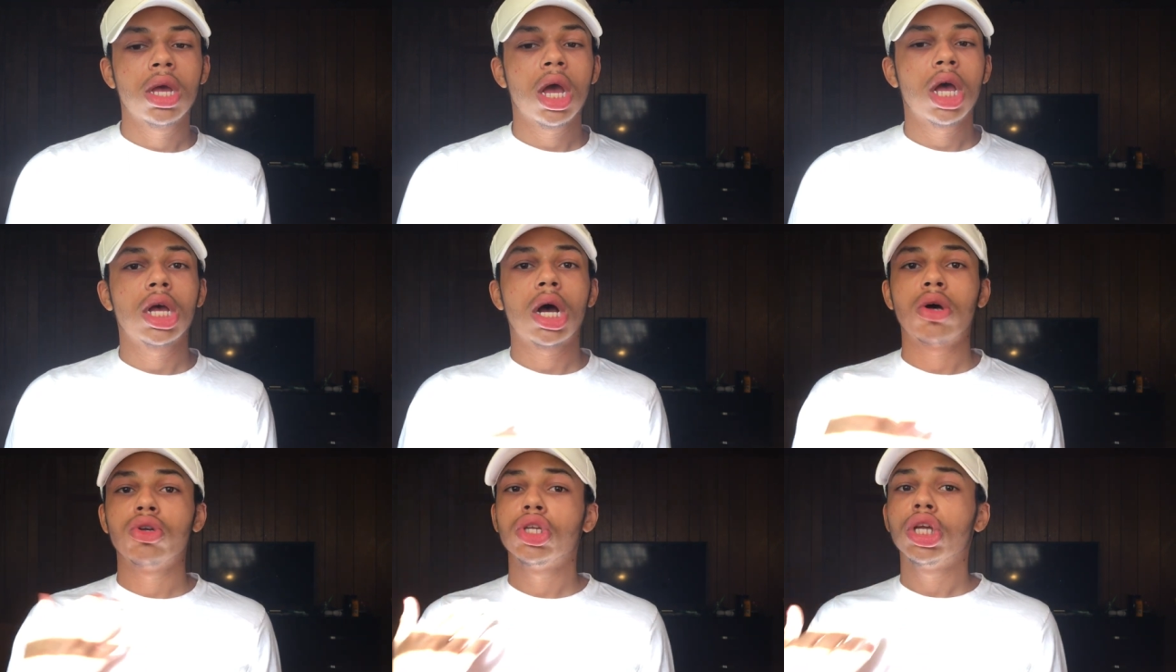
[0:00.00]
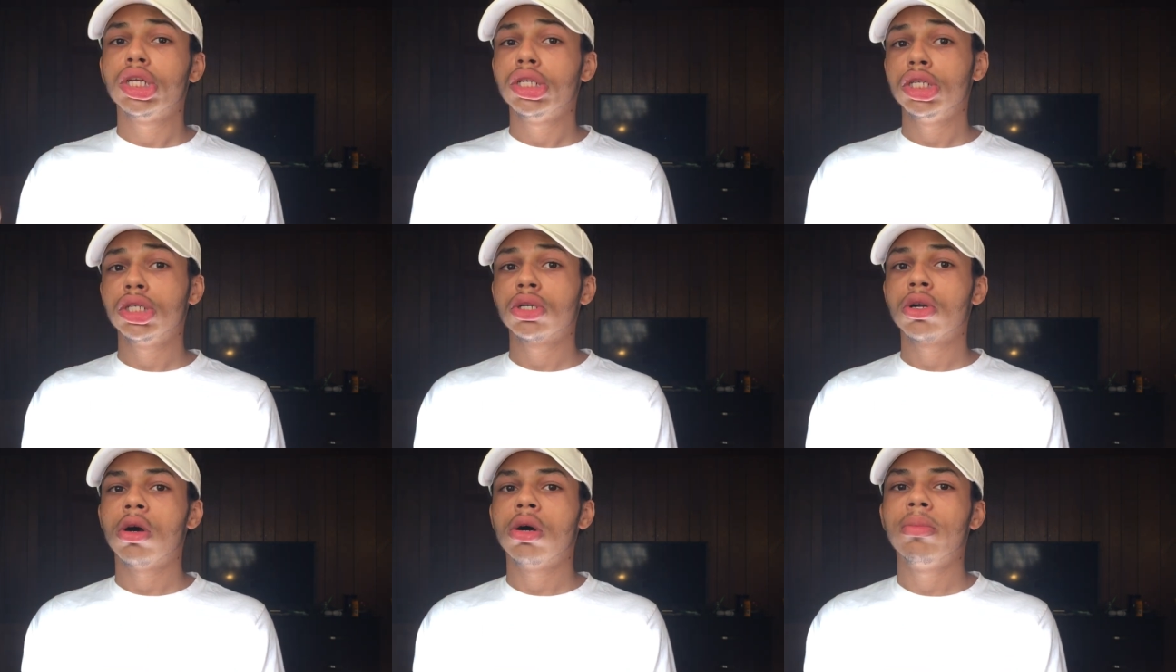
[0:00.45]
I was like,
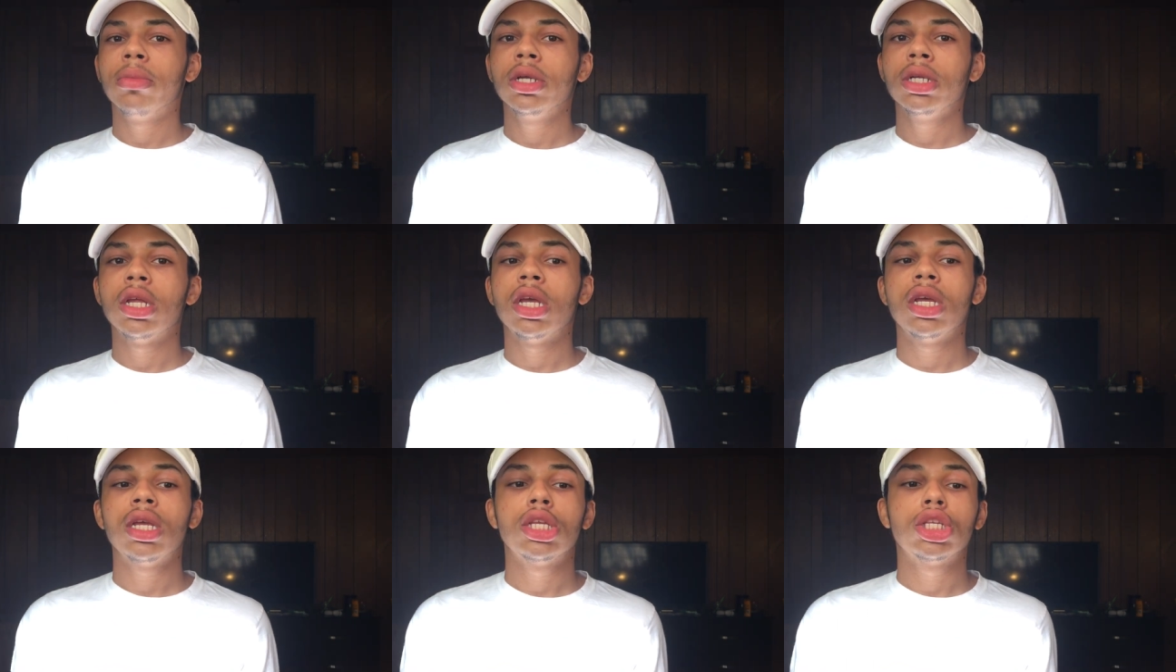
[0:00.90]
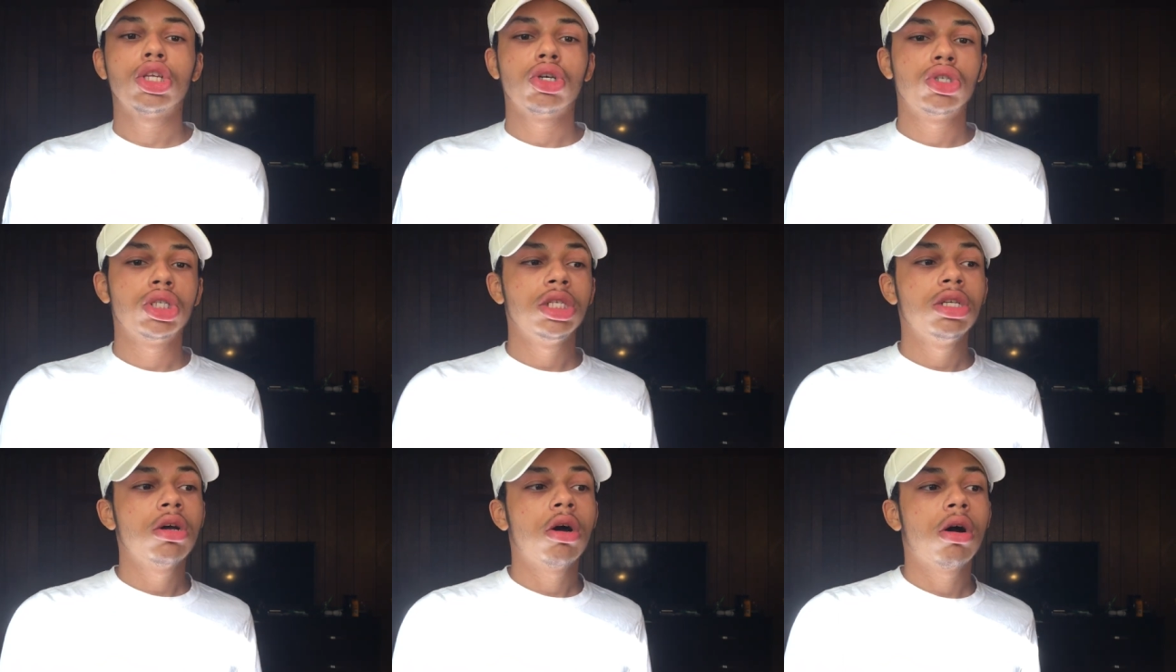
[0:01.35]
just call Monday. So
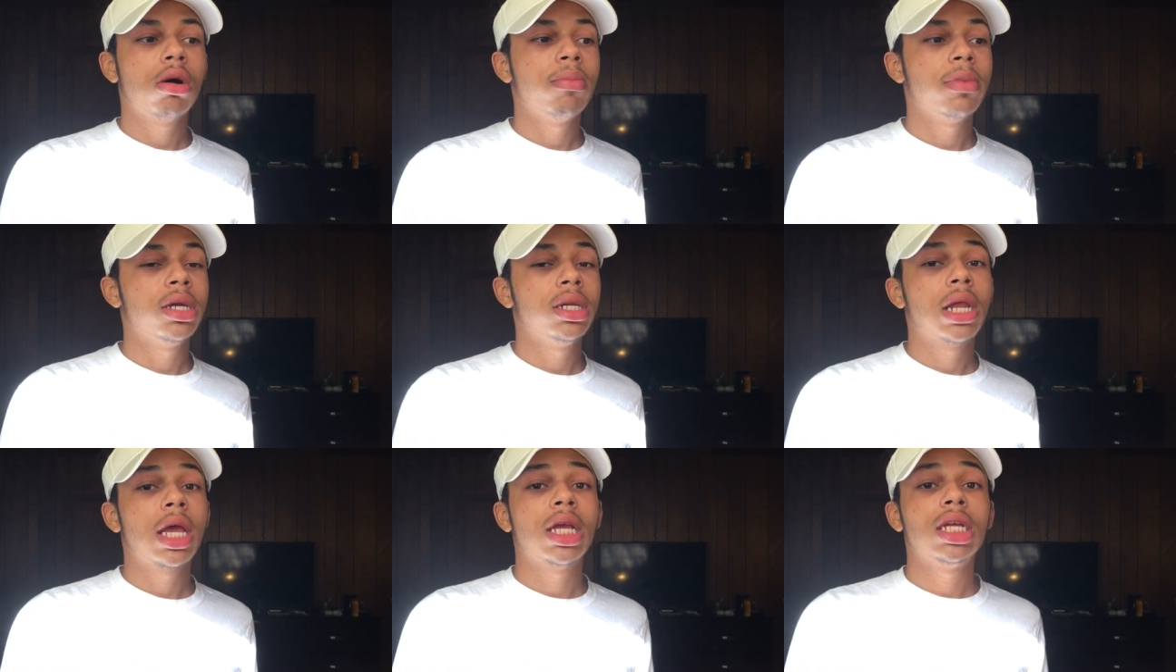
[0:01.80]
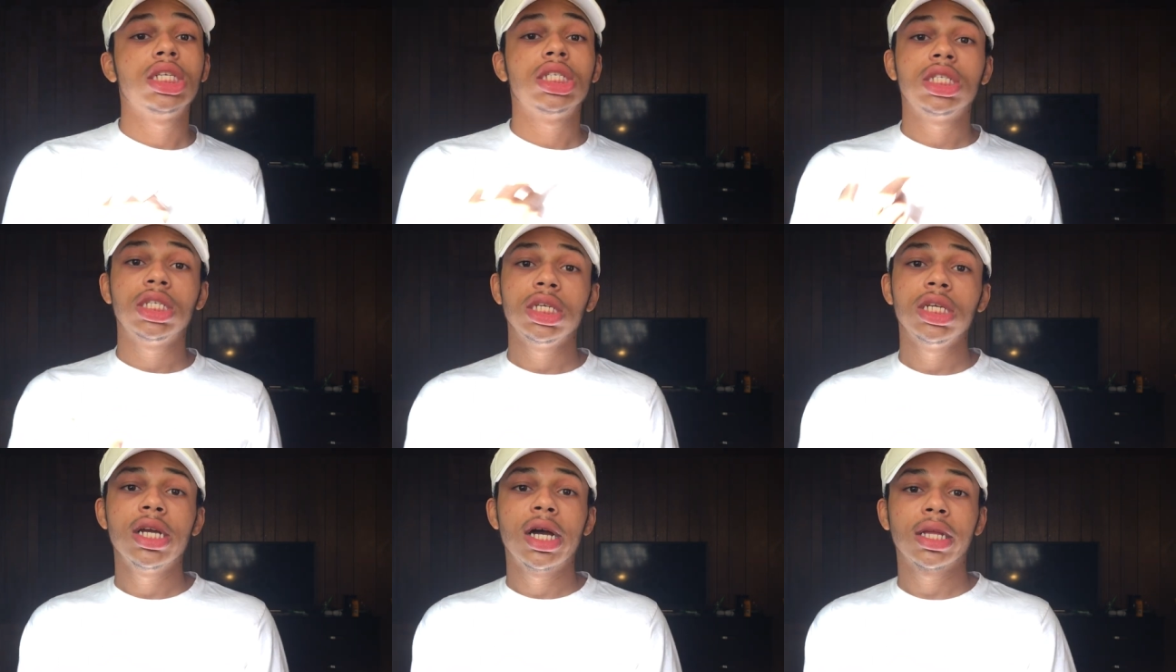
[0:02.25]
she called Monday.
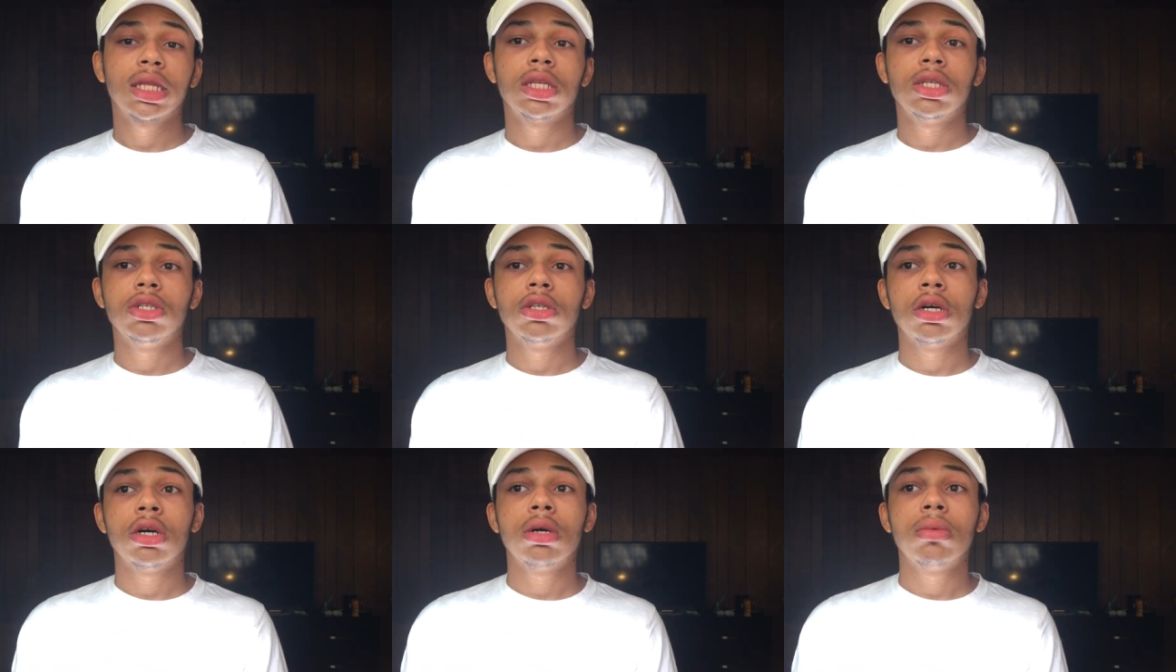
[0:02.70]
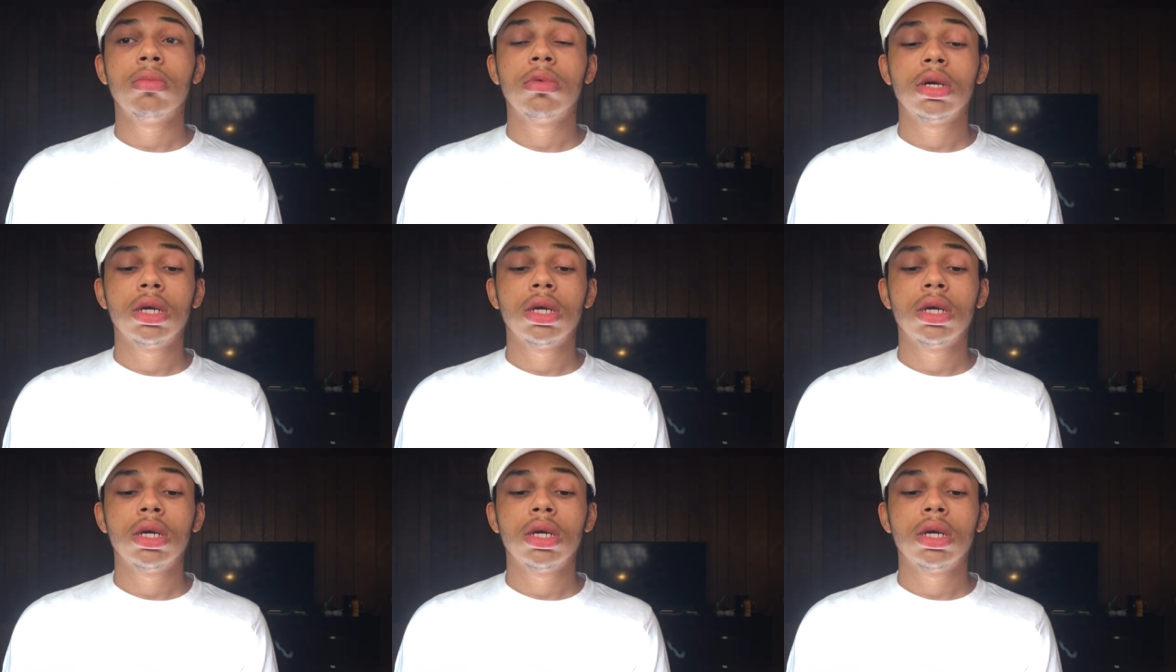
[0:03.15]
She got the job.